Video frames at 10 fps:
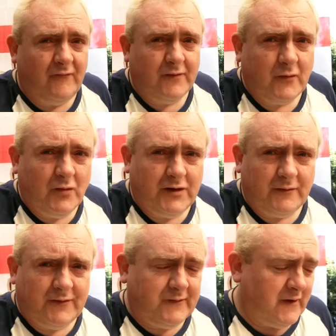Everything's going
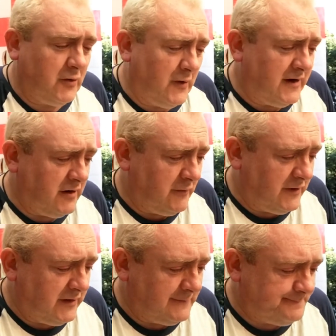down to 1008 at
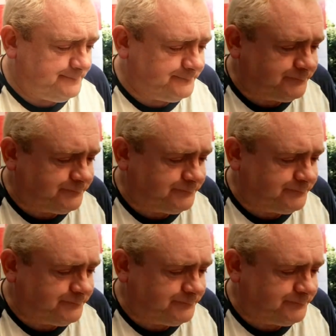the minute.